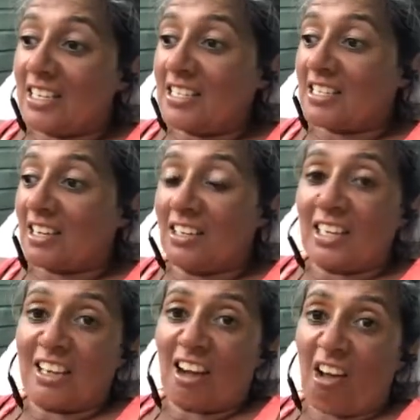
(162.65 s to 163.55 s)
he
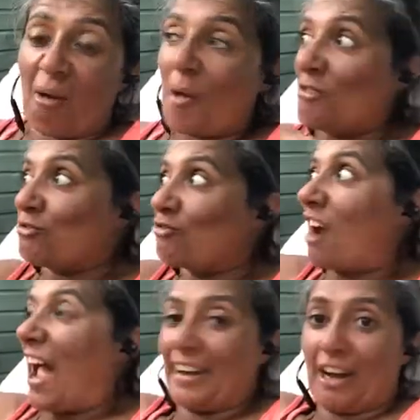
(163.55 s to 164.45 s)
suddenly got up and
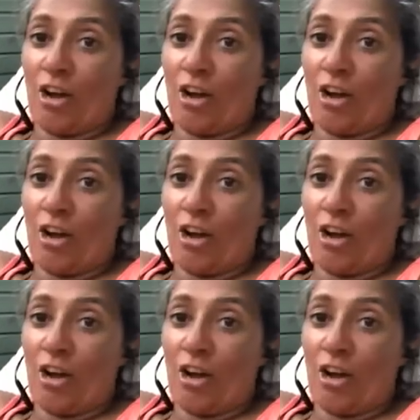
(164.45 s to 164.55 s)
ran